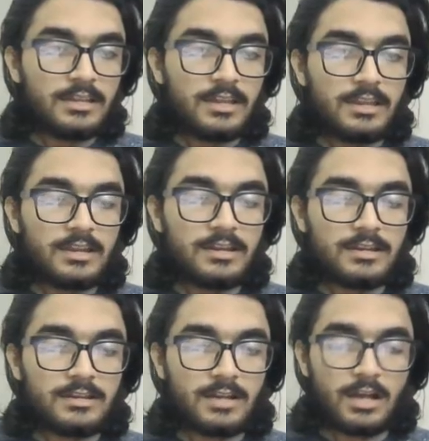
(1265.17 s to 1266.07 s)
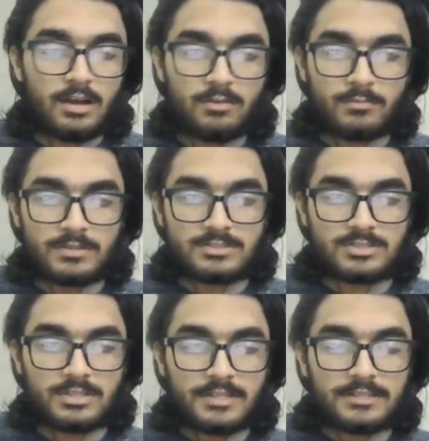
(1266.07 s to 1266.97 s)
and how much
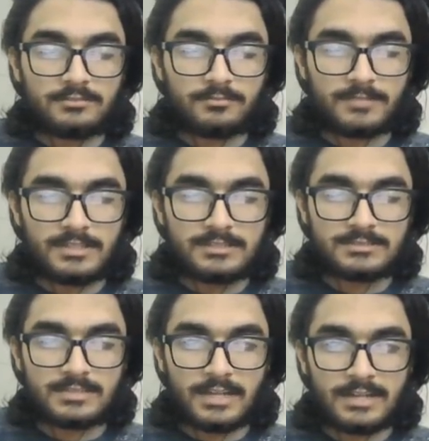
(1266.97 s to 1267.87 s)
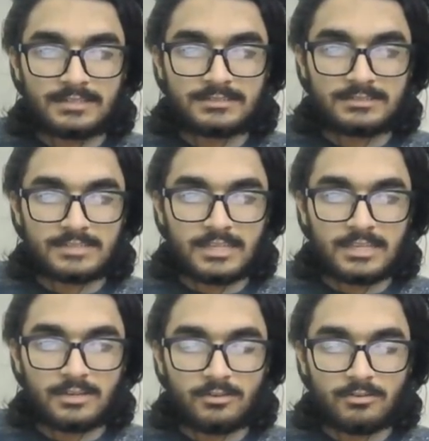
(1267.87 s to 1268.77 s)
each slide stay